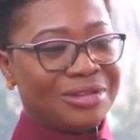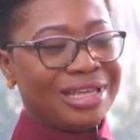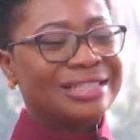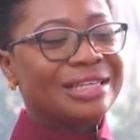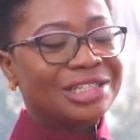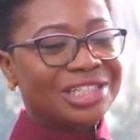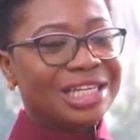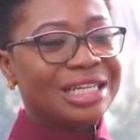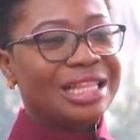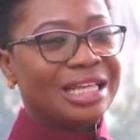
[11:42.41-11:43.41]

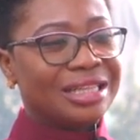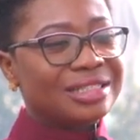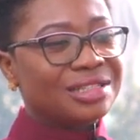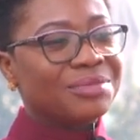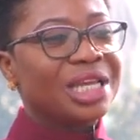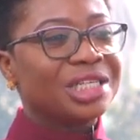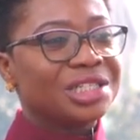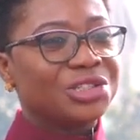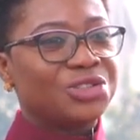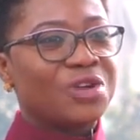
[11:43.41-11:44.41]
Essentially, the, the
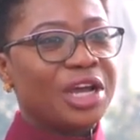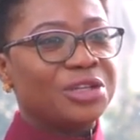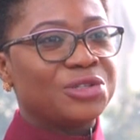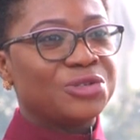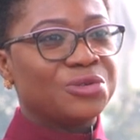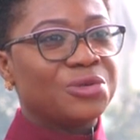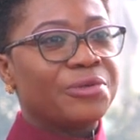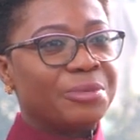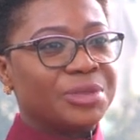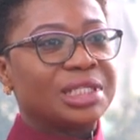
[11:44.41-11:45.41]
simulation is trying to
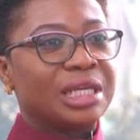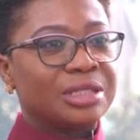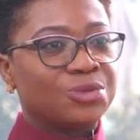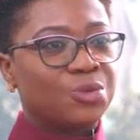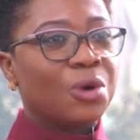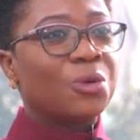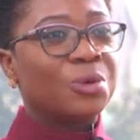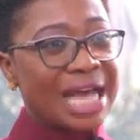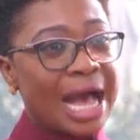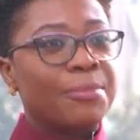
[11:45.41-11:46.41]
represent what
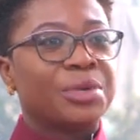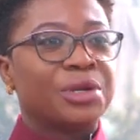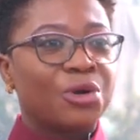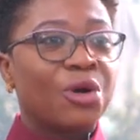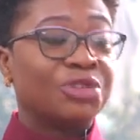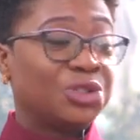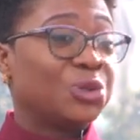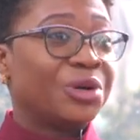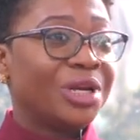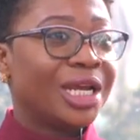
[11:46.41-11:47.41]
would happen
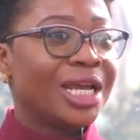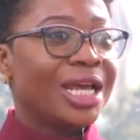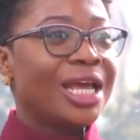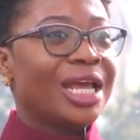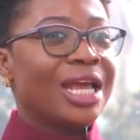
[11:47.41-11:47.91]
offshore. Mm.